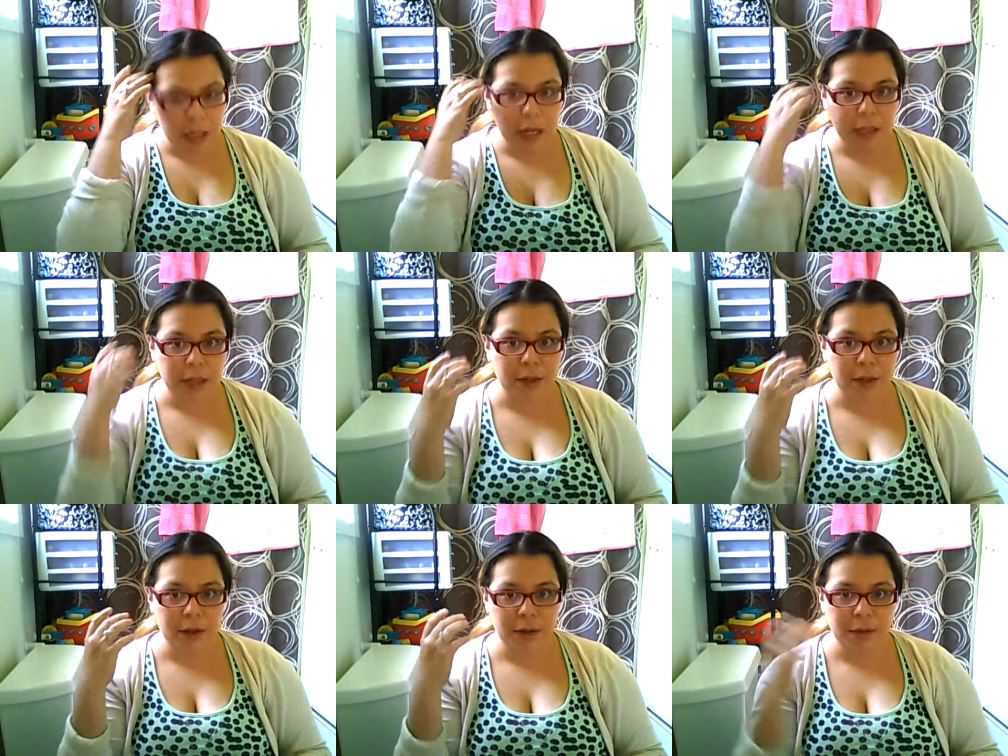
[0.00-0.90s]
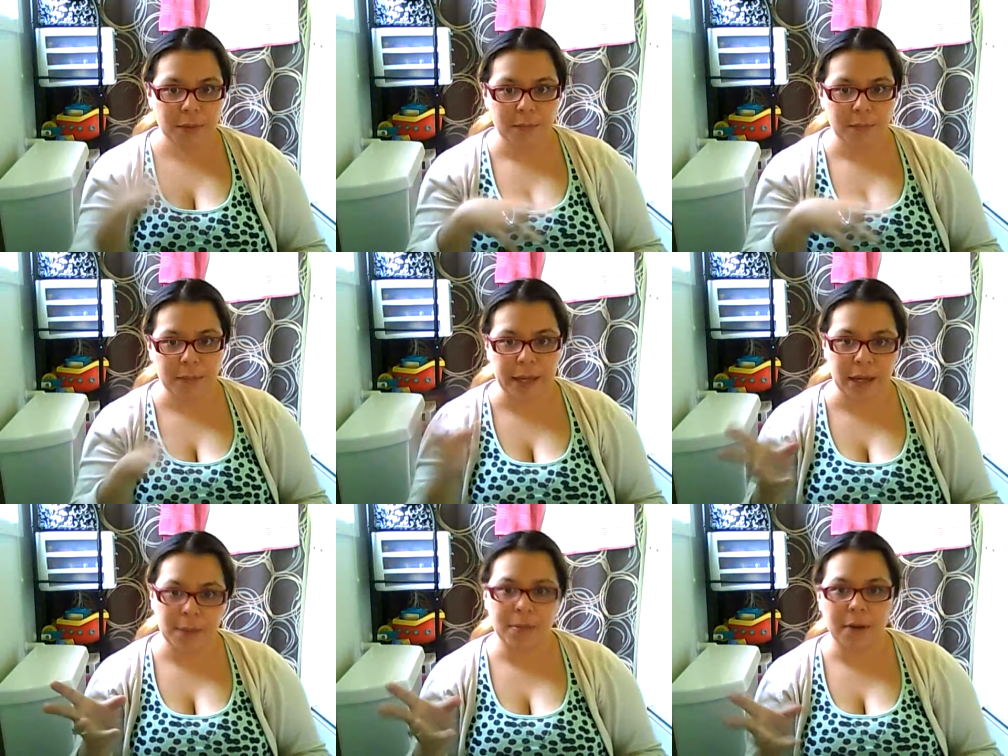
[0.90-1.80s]
another
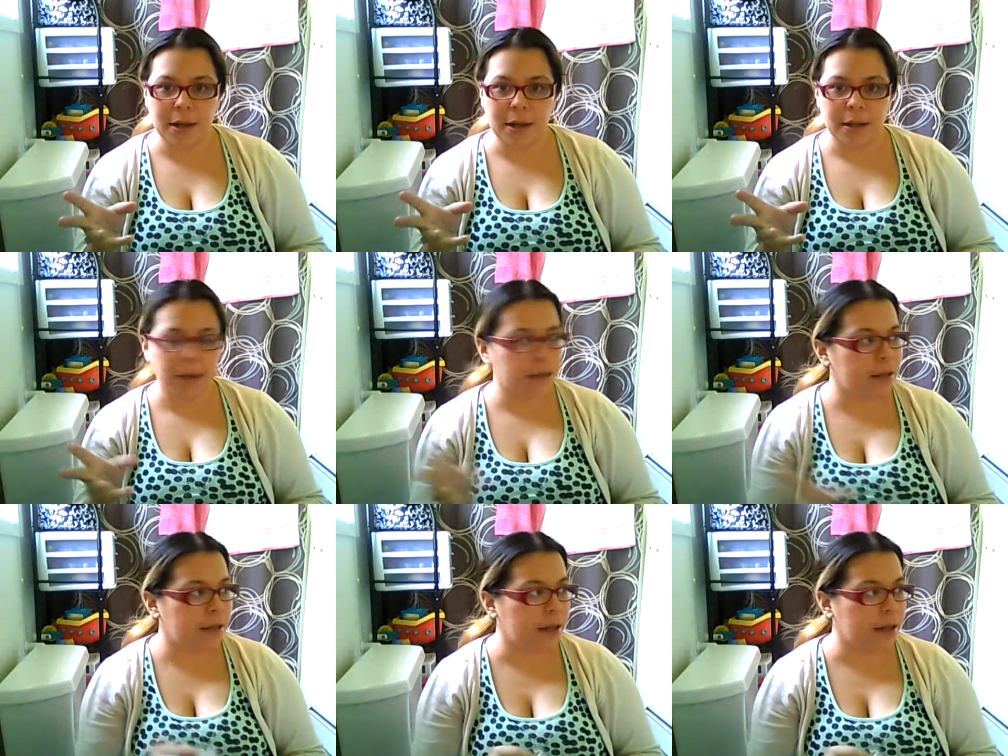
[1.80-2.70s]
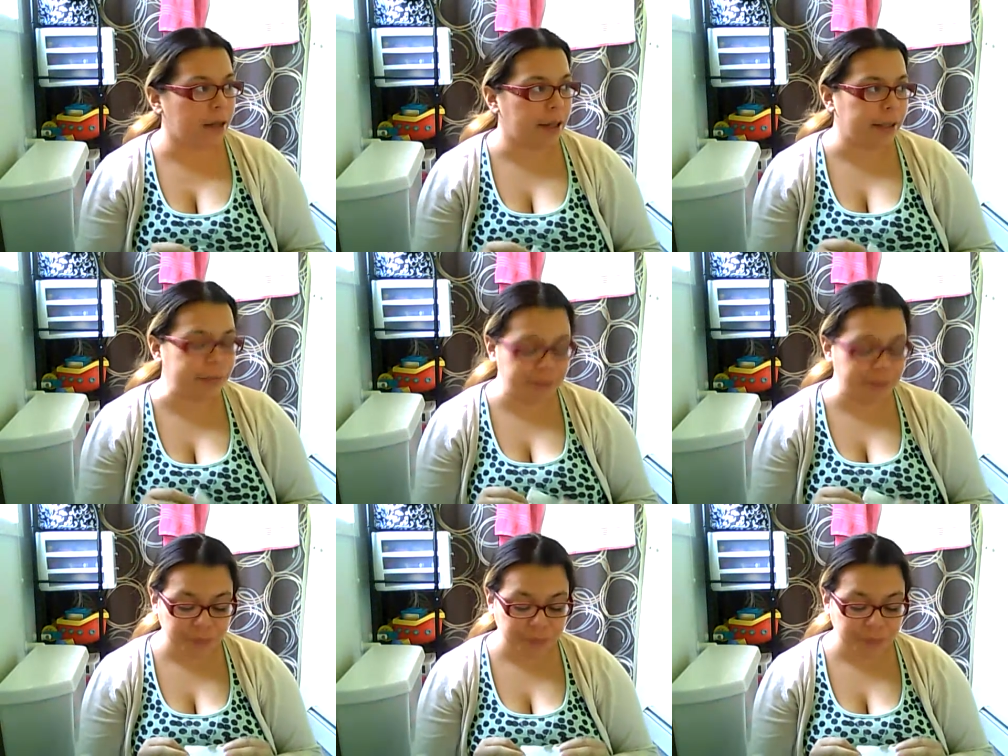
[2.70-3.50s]
makeup product. I